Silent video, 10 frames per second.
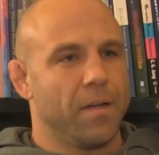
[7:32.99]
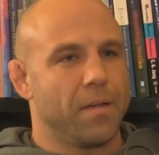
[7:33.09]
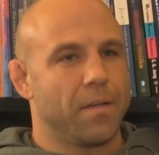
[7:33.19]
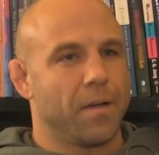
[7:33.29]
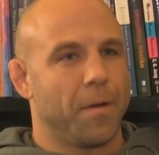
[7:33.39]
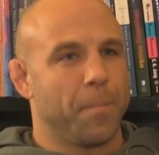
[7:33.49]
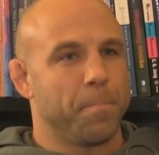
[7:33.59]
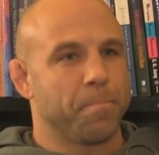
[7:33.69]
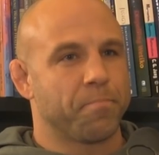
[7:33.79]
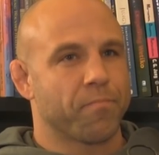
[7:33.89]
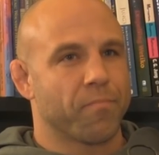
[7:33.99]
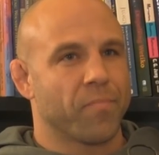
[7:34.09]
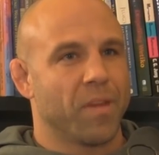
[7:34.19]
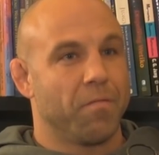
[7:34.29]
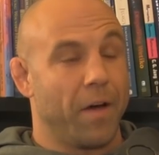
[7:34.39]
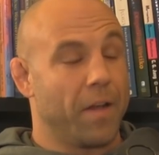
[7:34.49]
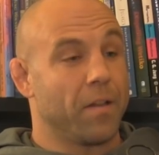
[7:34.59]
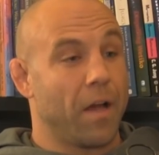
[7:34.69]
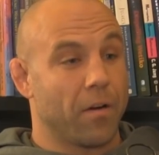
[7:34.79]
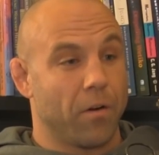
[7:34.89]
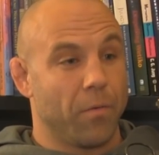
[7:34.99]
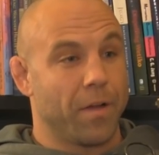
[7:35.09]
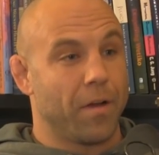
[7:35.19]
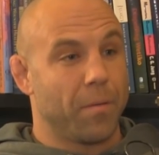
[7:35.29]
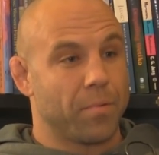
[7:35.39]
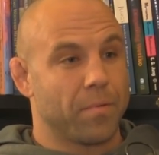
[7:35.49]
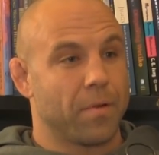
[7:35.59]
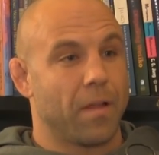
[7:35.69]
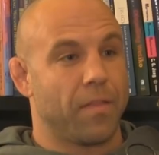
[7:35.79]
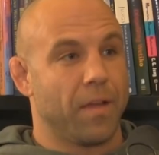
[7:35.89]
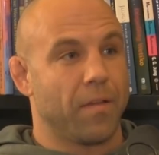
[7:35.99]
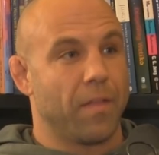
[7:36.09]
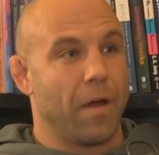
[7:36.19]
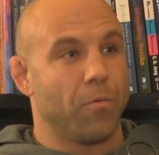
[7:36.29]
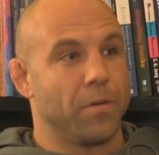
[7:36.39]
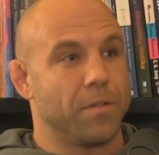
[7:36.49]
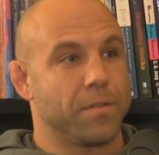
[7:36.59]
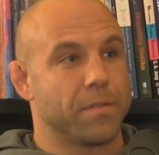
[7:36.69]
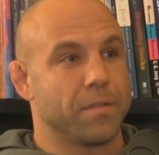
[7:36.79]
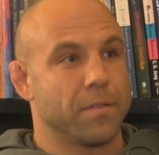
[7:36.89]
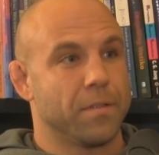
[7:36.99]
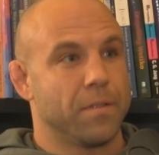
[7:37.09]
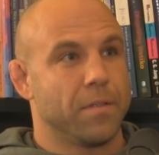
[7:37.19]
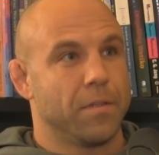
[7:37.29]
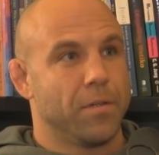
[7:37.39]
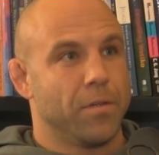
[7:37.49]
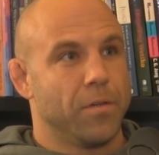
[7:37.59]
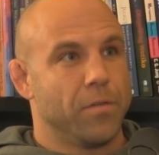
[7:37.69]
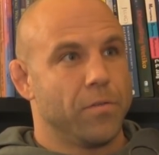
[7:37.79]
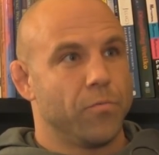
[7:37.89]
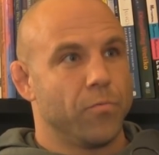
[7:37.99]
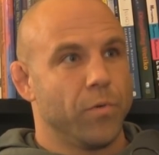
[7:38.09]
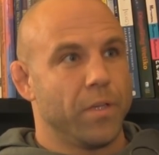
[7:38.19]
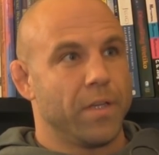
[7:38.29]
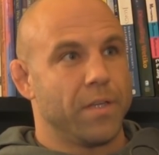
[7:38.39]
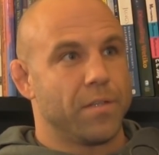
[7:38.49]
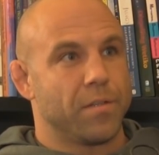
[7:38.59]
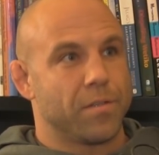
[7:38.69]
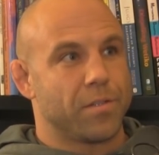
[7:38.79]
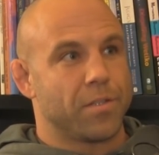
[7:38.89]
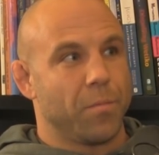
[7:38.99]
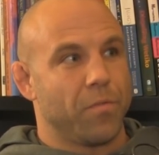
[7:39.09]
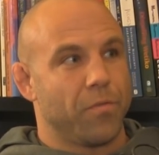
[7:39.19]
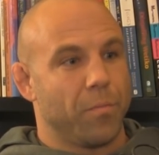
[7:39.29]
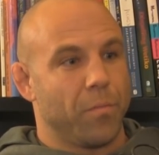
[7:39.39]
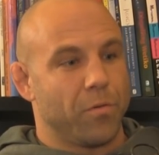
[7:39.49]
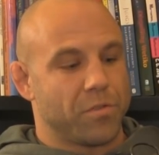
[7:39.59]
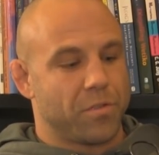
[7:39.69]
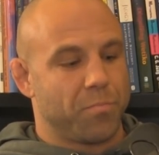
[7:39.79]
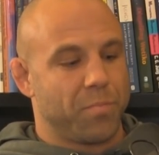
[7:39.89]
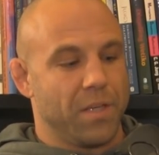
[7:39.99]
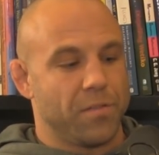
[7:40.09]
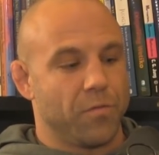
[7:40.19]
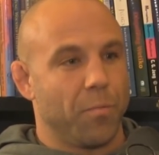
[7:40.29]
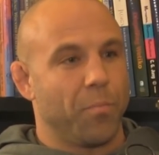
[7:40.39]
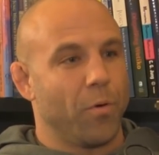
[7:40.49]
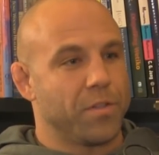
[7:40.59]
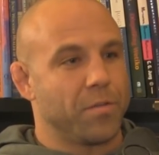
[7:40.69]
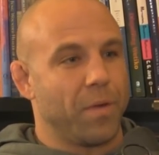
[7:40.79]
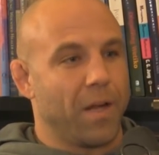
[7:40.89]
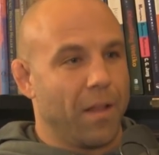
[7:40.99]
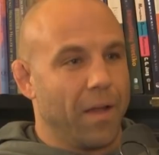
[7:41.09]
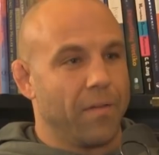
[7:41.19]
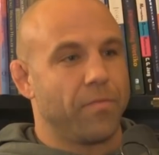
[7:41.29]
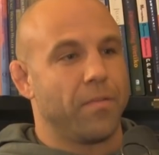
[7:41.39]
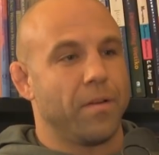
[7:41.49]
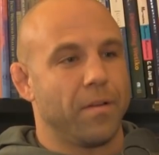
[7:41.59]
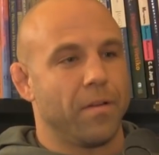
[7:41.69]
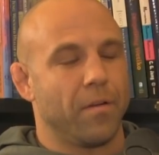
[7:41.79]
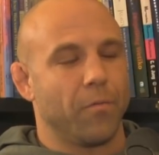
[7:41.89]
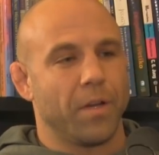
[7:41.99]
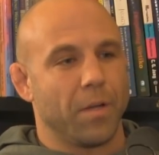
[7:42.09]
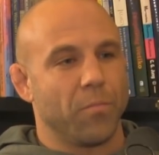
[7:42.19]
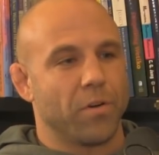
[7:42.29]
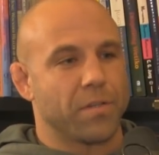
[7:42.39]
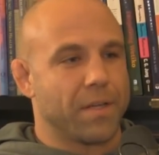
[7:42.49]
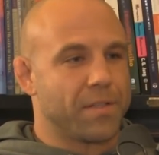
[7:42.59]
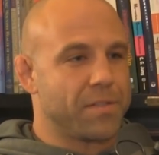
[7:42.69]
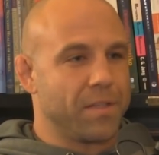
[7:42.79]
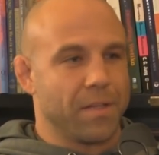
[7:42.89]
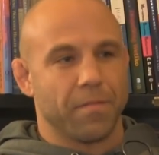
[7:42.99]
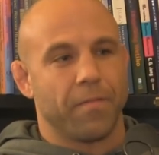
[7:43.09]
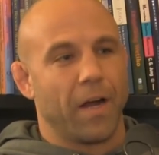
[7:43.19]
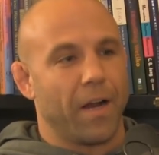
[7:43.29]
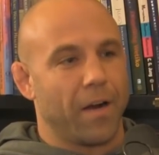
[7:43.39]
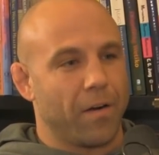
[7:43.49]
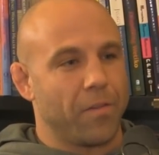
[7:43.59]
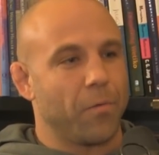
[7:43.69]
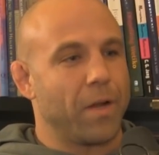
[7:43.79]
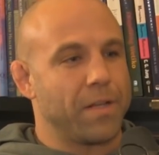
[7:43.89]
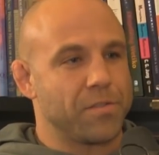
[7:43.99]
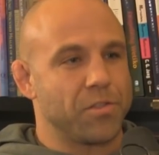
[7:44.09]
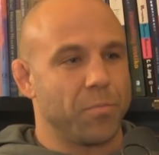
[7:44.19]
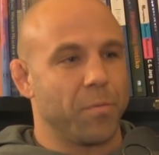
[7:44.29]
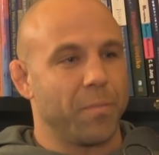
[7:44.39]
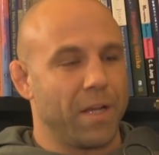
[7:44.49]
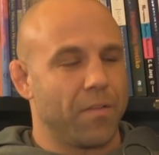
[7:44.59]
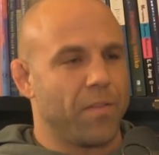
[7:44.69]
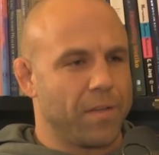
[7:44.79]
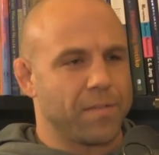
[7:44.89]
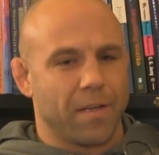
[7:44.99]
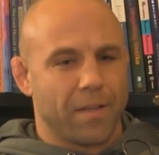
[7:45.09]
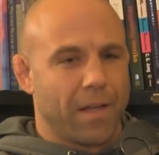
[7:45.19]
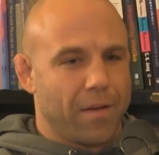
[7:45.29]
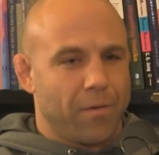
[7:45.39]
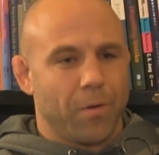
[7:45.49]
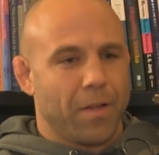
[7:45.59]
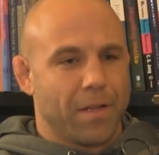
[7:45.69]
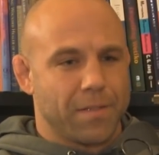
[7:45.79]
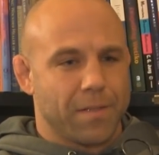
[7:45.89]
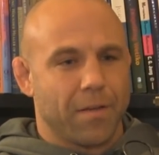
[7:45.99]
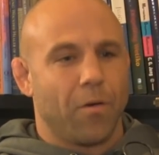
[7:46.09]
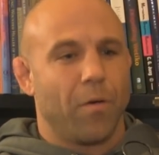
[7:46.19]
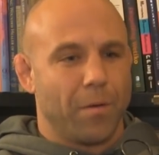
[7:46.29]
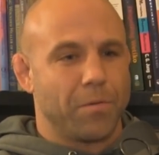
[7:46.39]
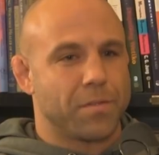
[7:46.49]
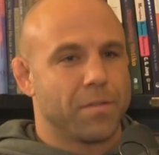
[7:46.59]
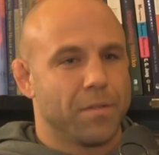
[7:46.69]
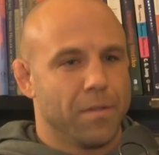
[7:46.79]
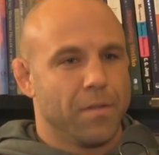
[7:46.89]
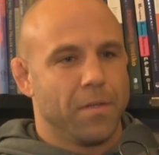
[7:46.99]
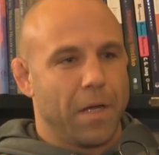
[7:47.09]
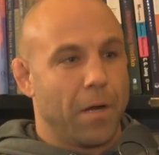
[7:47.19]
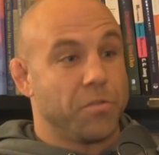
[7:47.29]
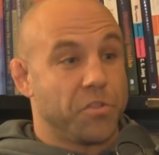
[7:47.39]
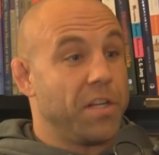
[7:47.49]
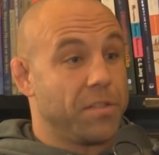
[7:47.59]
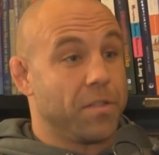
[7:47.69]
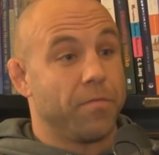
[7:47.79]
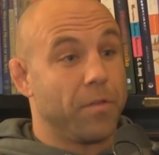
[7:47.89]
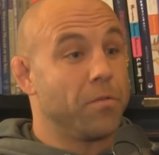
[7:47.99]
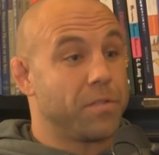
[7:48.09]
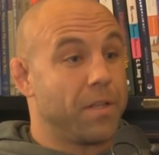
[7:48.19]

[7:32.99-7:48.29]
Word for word: And um, fought a lot growing up. I think that was really some of the most peaceful points in my life and you know reading books like stealing fire and the rise of superman and things like that you realize like oh i was i was chasing a flow